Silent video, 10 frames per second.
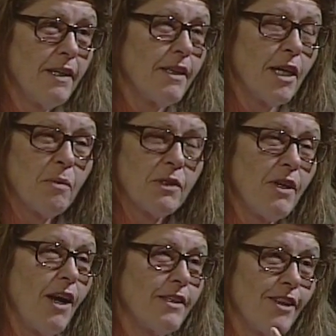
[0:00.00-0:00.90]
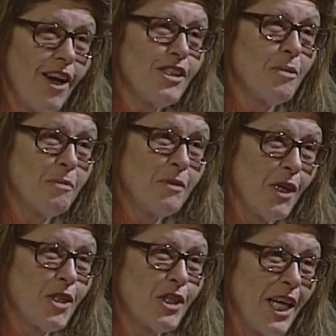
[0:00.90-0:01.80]
They were taught not to
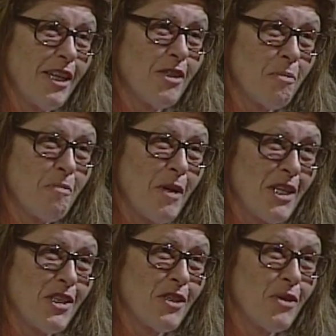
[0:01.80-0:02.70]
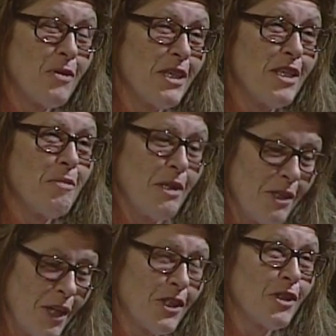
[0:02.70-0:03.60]
touch cancer patients who need to be
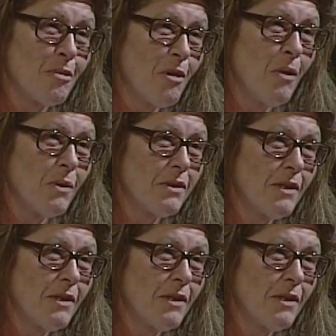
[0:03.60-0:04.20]
touched the most.